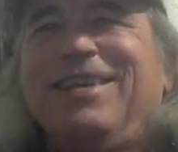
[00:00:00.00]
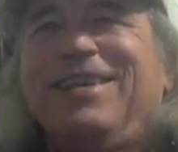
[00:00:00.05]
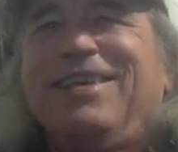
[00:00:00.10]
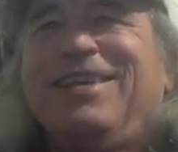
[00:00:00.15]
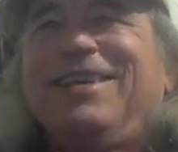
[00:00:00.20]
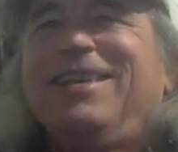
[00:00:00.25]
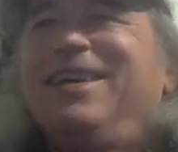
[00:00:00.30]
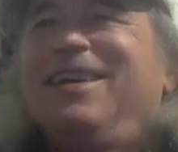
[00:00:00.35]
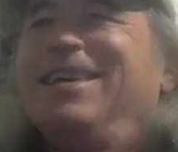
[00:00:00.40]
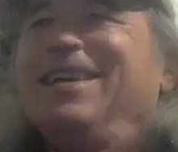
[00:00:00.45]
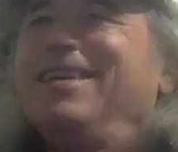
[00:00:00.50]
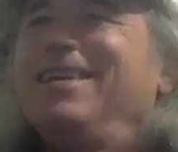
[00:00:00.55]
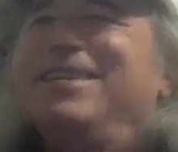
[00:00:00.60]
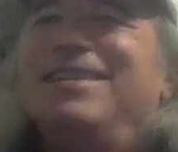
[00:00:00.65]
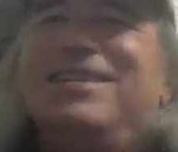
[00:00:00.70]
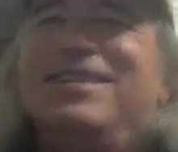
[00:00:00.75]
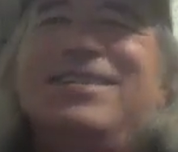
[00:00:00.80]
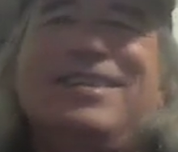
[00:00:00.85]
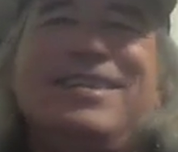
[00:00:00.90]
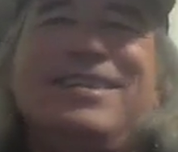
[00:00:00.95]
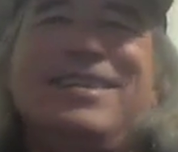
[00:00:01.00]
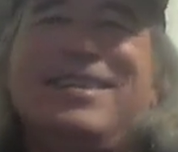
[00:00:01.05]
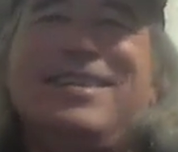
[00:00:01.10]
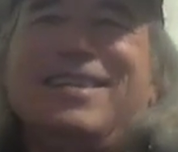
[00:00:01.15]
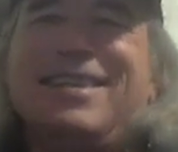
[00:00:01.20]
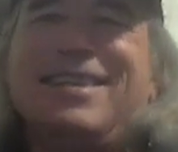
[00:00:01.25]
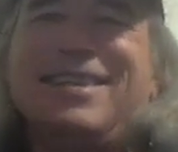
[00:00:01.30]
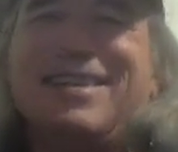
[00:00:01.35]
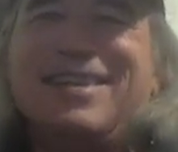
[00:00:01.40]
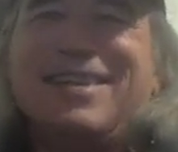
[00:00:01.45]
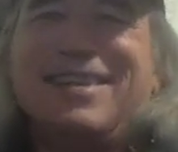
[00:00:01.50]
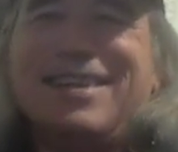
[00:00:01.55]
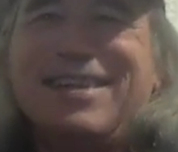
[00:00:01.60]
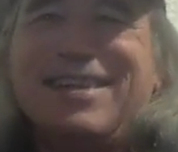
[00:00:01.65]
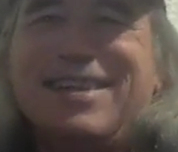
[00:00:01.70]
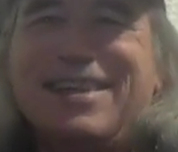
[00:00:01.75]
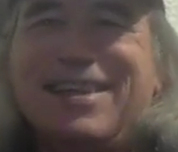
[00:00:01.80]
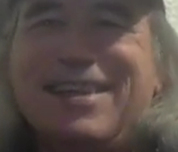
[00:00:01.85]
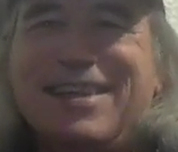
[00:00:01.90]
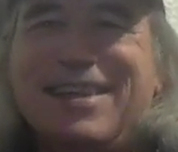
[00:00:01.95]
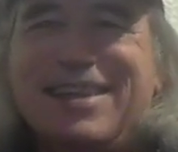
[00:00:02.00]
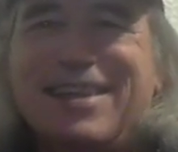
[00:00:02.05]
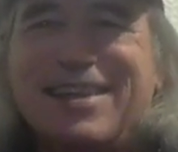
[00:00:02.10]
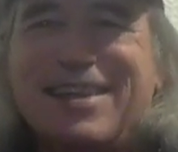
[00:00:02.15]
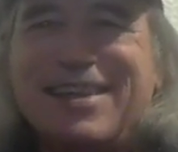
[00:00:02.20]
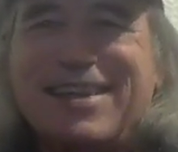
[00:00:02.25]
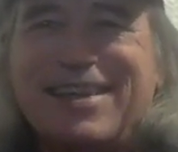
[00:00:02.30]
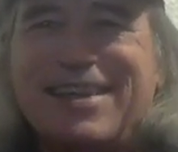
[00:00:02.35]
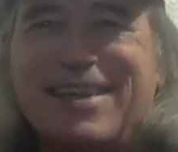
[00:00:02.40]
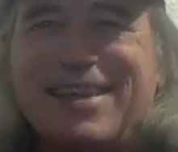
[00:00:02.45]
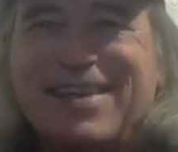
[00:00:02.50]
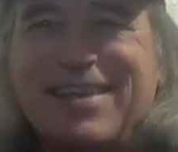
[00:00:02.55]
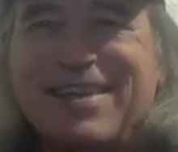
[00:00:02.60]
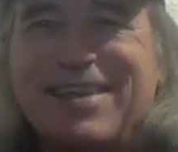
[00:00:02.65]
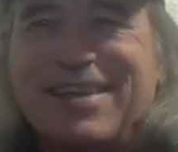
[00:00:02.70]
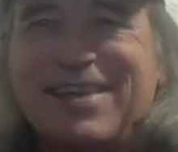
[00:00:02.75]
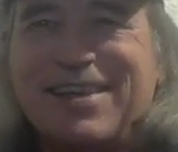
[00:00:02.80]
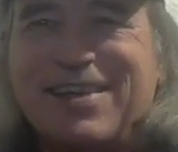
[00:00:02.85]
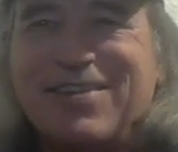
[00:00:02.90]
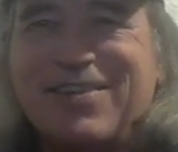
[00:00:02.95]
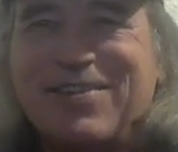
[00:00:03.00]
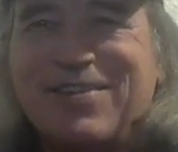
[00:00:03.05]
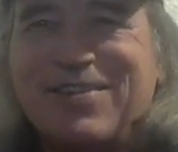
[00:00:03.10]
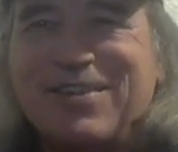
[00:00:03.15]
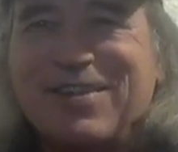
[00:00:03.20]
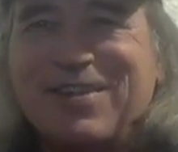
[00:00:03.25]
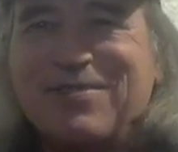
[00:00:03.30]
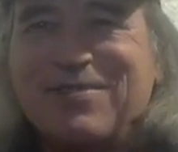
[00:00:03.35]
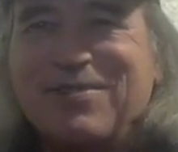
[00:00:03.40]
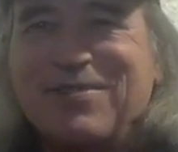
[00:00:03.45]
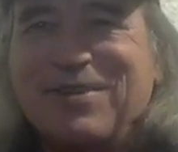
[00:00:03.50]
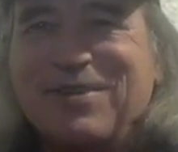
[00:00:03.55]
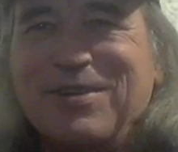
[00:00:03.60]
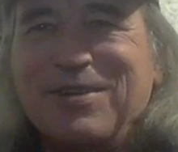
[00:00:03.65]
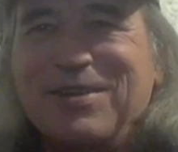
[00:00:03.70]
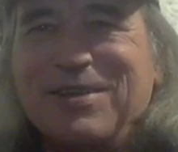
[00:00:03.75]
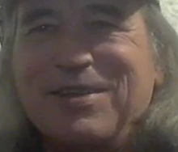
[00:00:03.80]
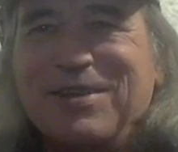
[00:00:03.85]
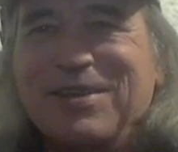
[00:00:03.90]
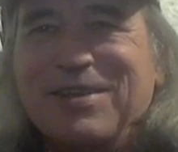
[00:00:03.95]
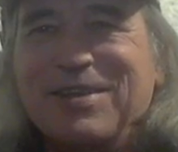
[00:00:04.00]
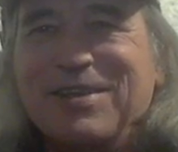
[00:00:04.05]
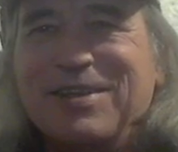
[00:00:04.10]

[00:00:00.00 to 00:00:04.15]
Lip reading: I ain't doing it. Kelly, good morning.